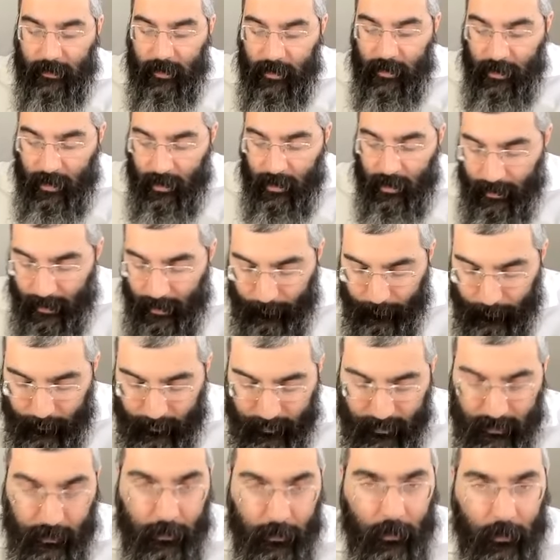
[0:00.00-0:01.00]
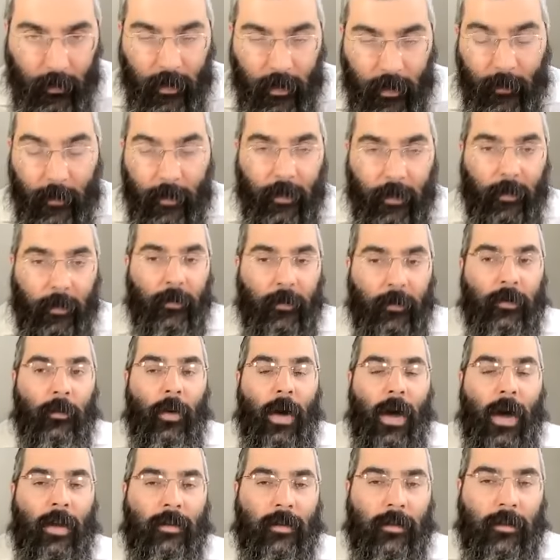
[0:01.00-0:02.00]
of the general life force included within them all. So
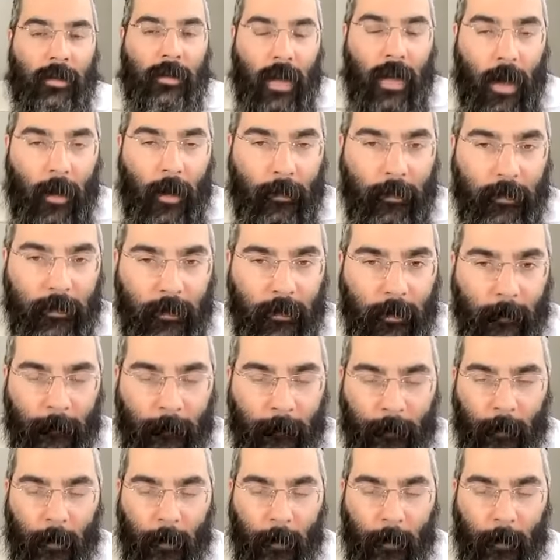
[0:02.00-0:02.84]
why does this happen?